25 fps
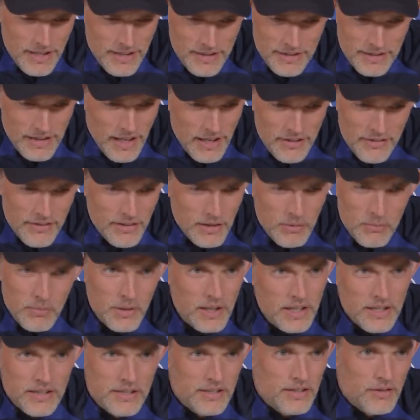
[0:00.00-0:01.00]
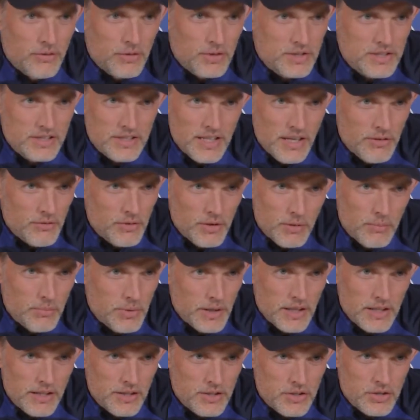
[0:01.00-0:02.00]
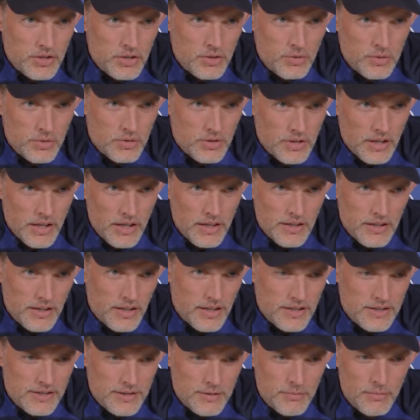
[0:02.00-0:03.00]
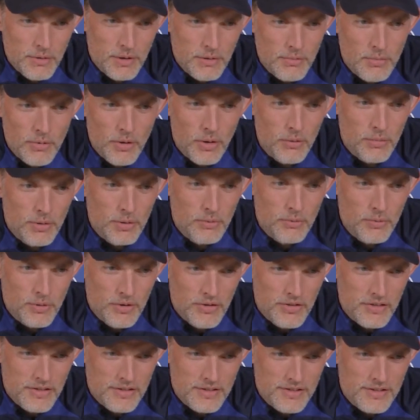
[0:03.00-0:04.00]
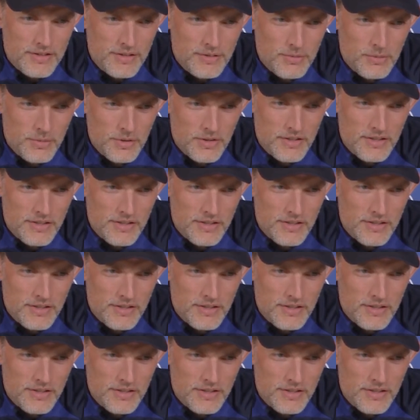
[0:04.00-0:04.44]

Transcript: nothing big. There was never a big issue. He has a bit problem with his